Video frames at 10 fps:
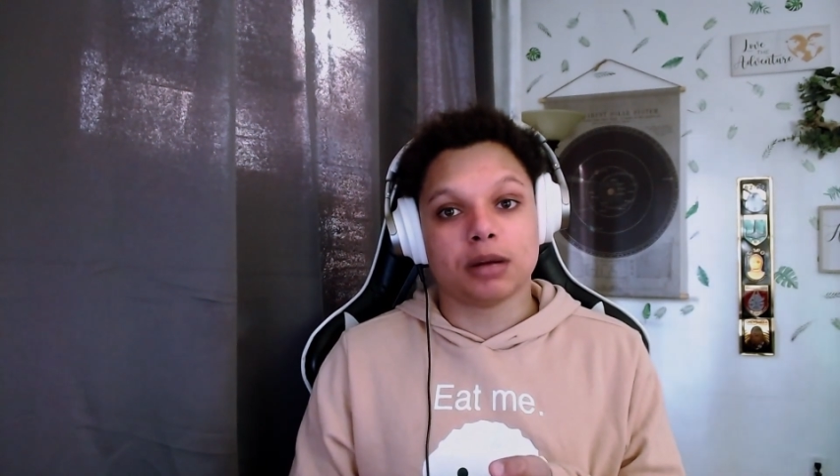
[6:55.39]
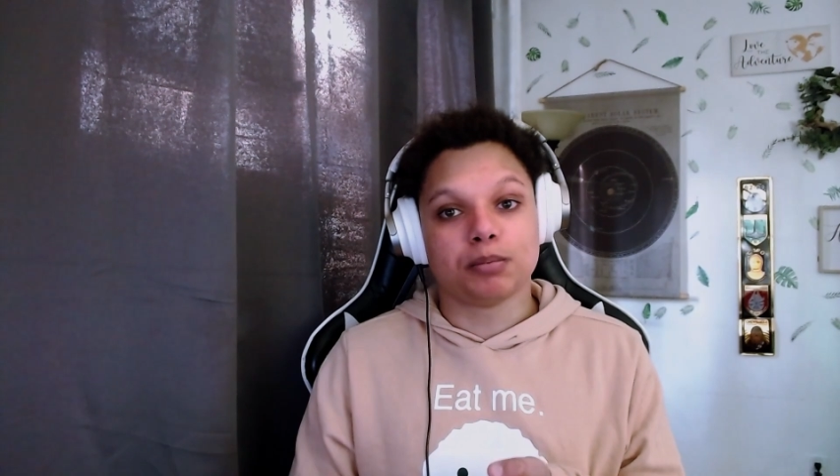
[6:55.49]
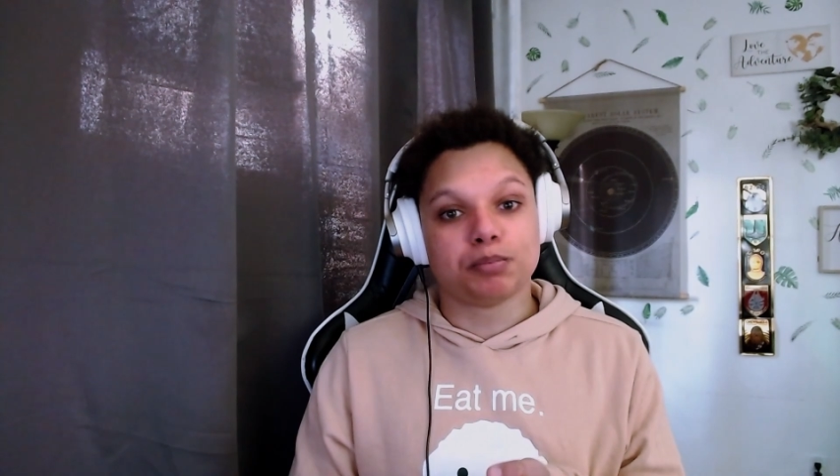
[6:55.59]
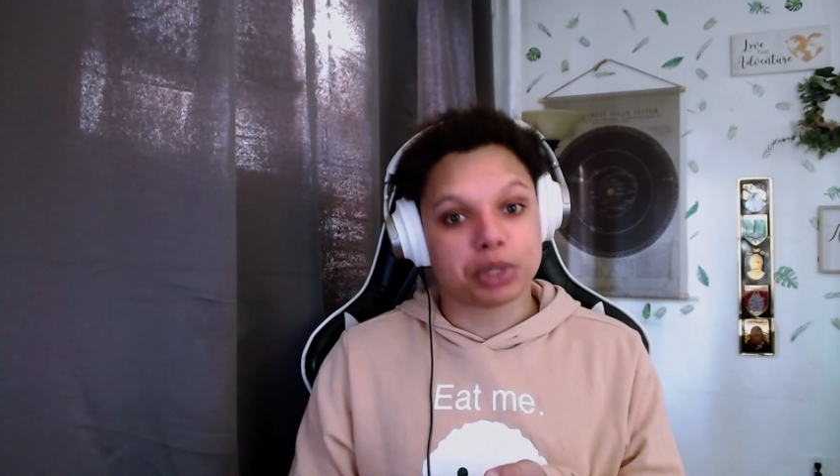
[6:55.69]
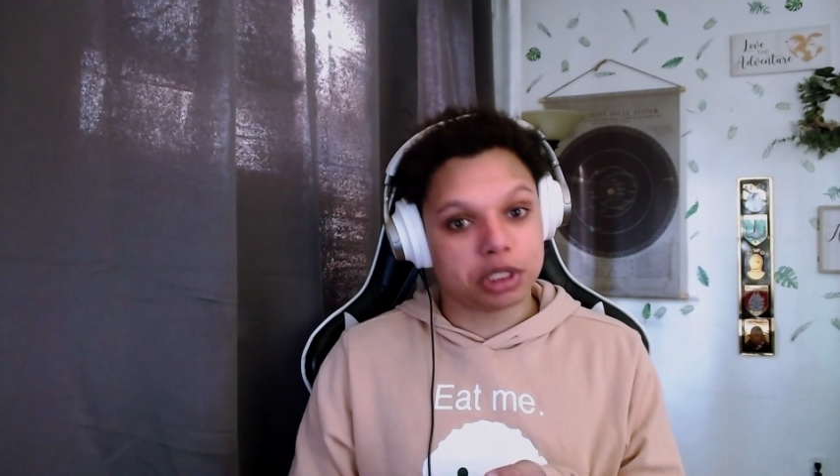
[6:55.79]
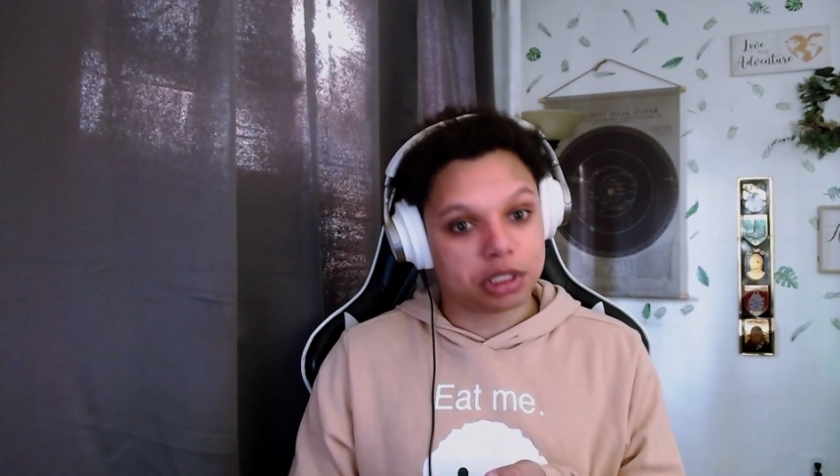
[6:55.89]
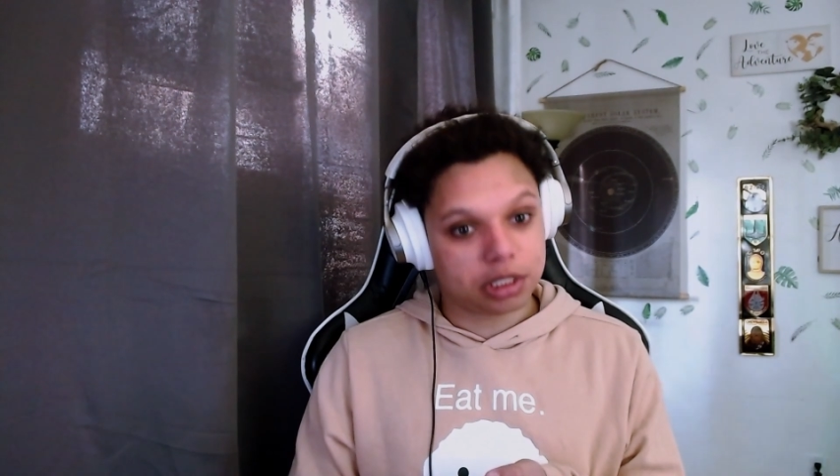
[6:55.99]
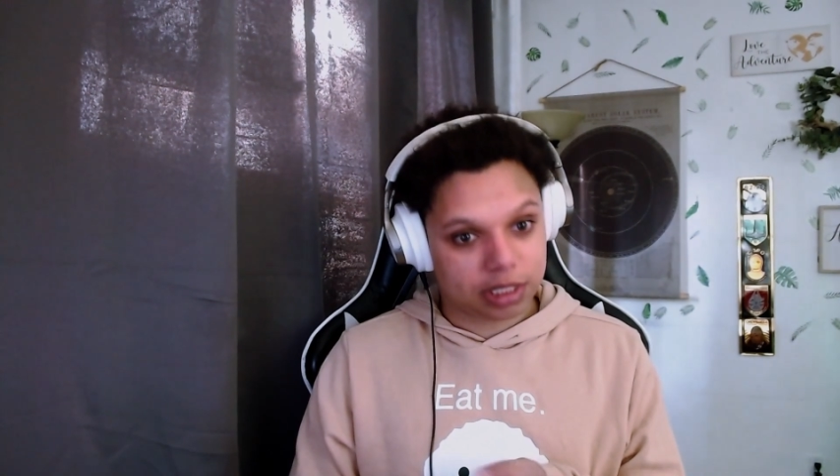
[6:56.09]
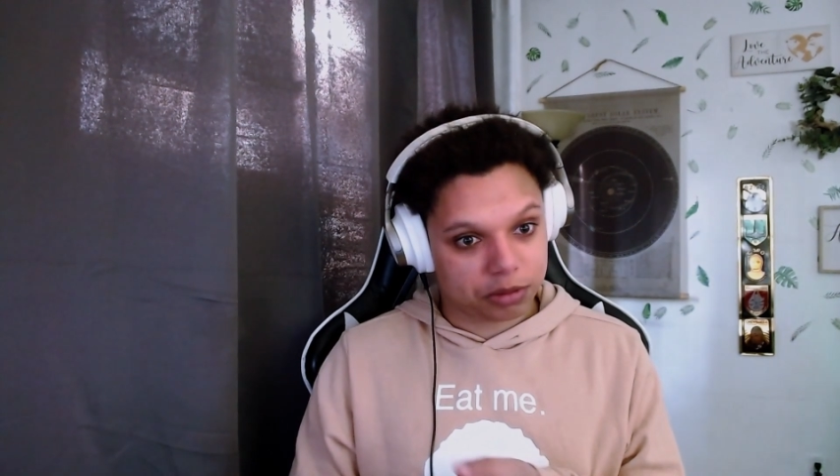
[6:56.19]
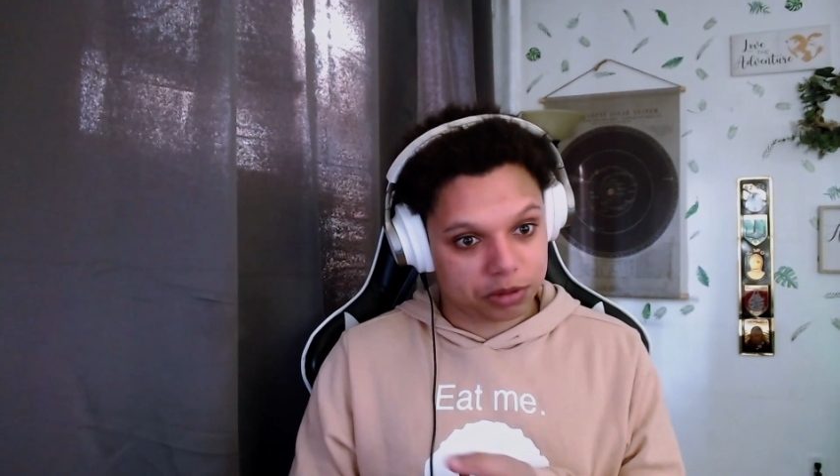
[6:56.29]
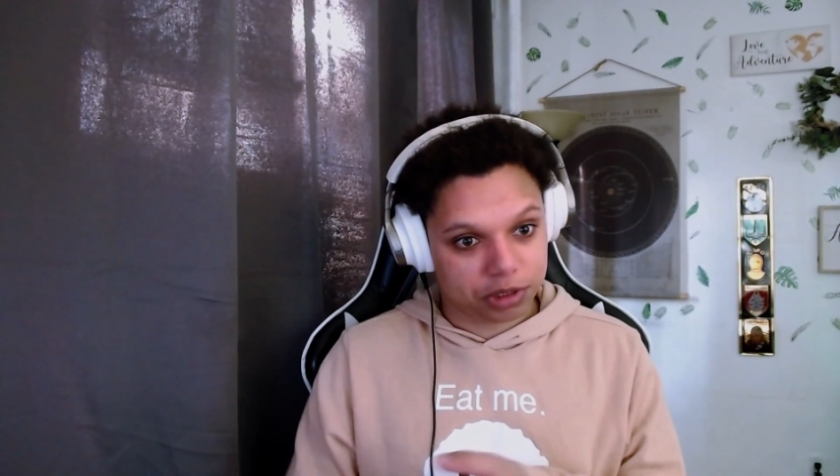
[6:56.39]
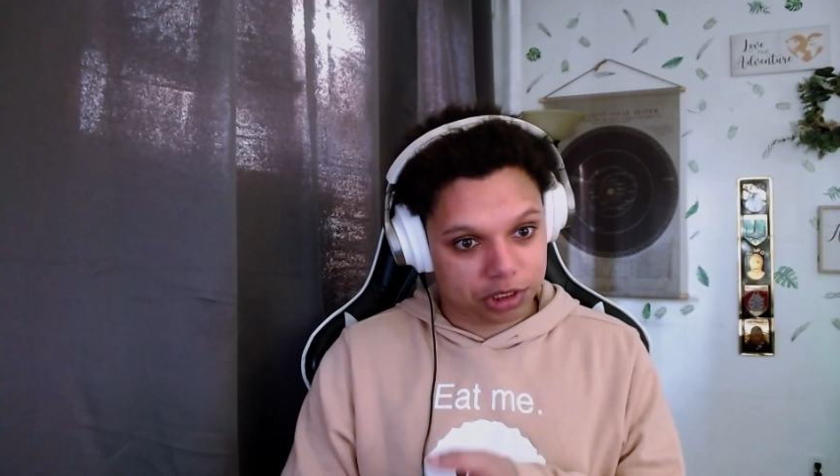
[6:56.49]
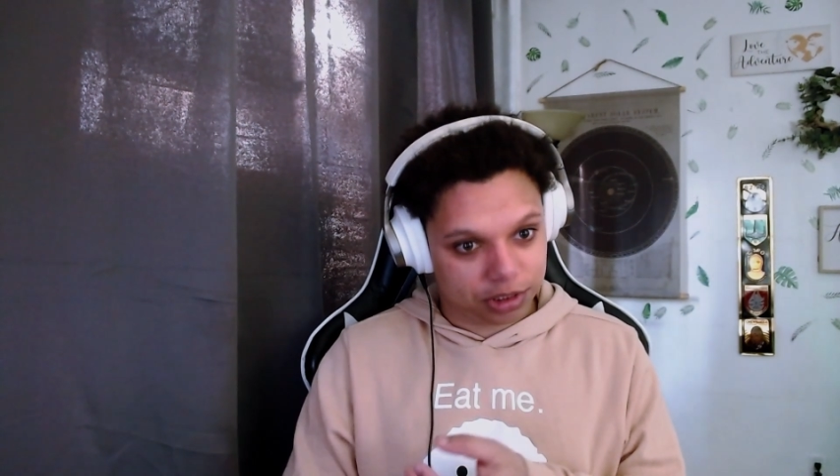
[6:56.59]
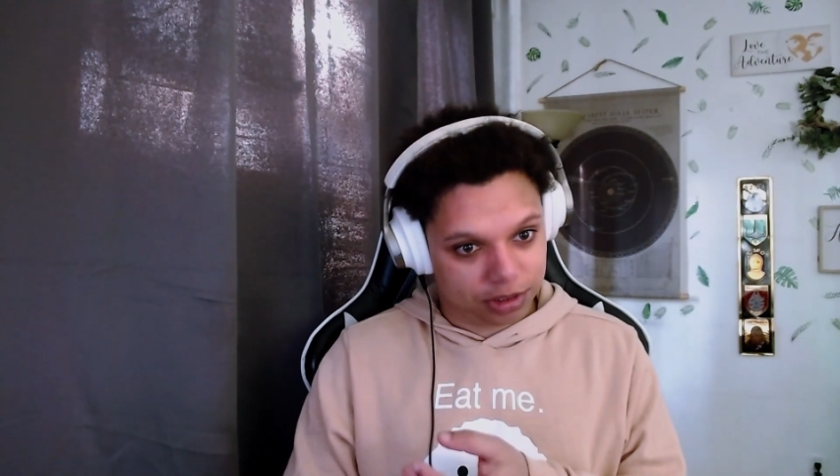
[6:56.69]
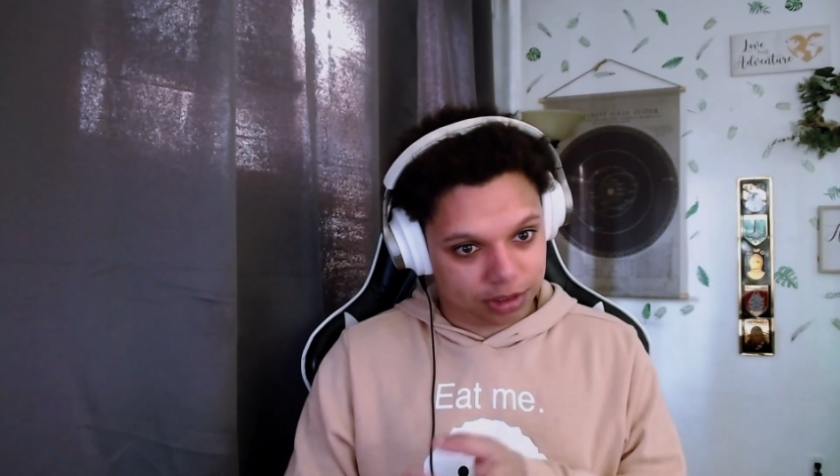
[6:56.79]
bird that was
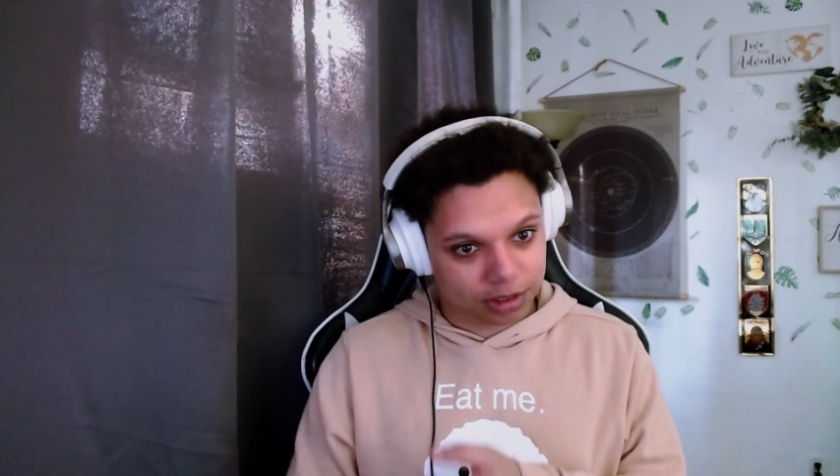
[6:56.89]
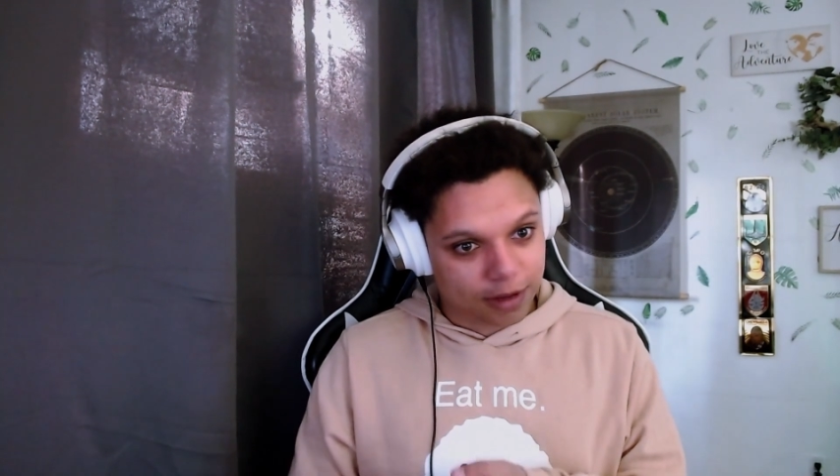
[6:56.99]
just